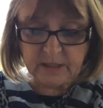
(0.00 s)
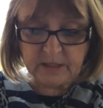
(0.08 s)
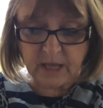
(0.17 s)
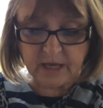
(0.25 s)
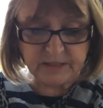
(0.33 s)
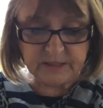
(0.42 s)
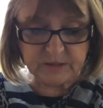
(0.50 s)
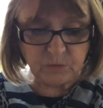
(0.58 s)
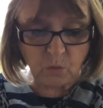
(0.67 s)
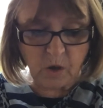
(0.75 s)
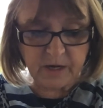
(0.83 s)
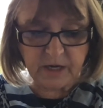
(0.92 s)
God doesn't
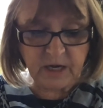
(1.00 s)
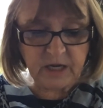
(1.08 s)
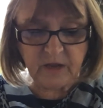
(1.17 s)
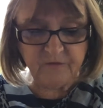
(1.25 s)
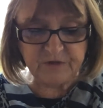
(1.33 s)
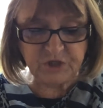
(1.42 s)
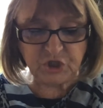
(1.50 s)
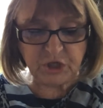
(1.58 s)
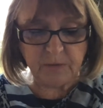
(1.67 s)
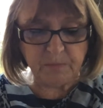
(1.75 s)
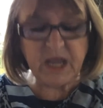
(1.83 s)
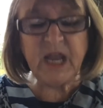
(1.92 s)
want any of his
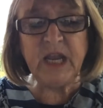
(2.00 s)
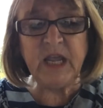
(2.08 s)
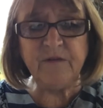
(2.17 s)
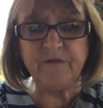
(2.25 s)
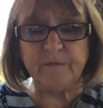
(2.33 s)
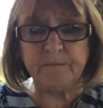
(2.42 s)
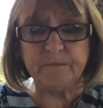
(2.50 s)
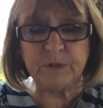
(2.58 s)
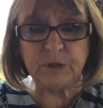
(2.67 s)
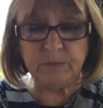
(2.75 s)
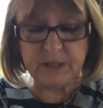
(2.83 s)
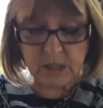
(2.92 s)
sheep, any of them,
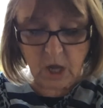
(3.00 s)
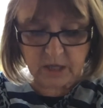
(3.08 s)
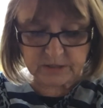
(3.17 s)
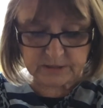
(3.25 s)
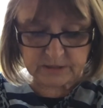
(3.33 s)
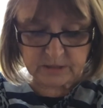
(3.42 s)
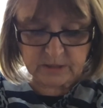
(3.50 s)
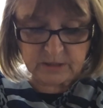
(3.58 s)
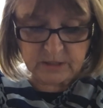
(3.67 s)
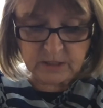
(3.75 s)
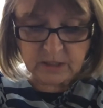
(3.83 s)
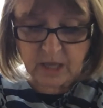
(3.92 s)
to be lost.
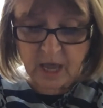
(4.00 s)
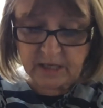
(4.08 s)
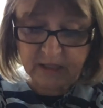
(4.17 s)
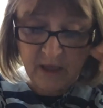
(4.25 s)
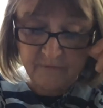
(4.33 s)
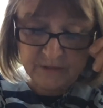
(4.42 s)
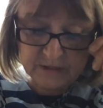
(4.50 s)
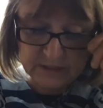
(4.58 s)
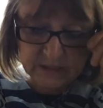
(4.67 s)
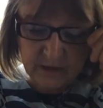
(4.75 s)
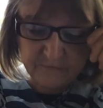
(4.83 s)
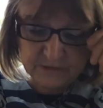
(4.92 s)
God loved us
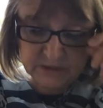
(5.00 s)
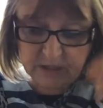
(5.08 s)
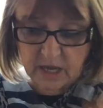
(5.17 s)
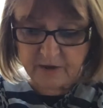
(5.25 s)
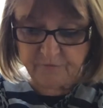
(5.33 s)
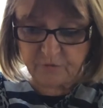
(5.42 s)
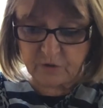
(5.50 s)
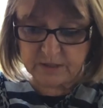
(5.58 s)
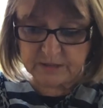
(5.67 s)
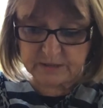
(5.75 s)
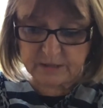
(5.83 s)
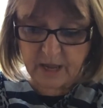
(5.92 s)
enough to die for
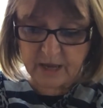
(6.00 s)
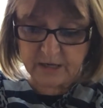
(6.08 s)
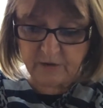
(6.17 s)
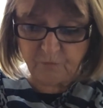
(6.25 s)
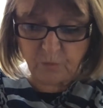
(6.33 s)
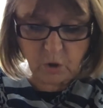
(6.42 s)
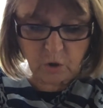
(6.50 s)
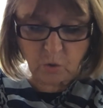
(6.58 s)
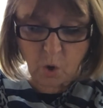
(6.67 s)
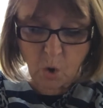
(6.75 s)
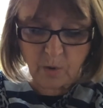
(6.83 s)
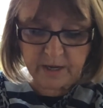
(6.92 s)
us, and if we're
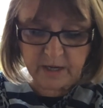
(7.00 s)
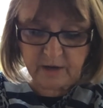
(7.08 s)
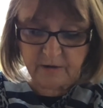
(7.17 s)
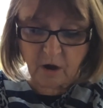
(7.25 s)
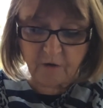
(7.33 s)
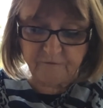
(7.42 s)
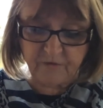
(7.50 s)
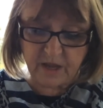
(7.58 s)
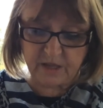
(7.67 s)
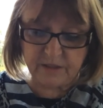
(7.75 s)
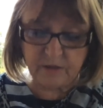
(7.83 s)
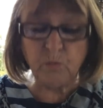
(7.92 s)
growing in our
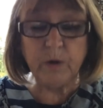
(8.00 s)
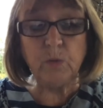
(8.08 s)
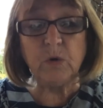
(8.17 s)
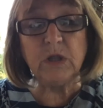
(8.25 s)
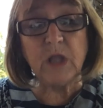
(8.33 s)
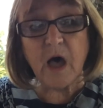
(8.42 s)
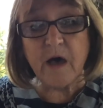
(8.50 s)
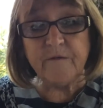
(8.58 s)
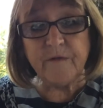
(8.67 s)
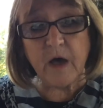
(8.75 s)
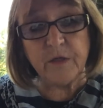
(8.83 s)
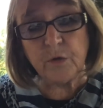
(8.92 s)
faith, then we will
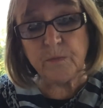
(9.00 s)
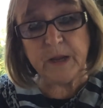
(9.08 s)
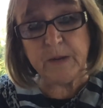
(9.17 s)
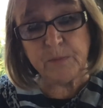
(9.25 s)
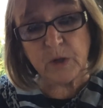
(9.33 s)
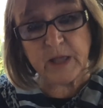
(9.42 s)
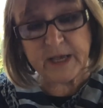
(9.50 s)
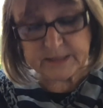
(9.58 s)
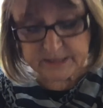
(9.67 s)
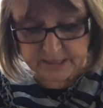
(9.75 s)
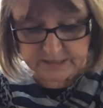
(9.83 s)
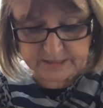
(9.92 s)
love other people
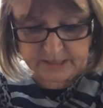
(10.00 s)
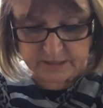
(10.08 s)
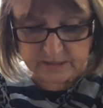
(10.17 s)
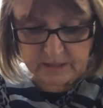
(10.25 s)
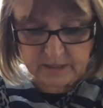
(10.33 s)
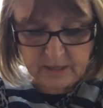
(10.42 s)
as he did.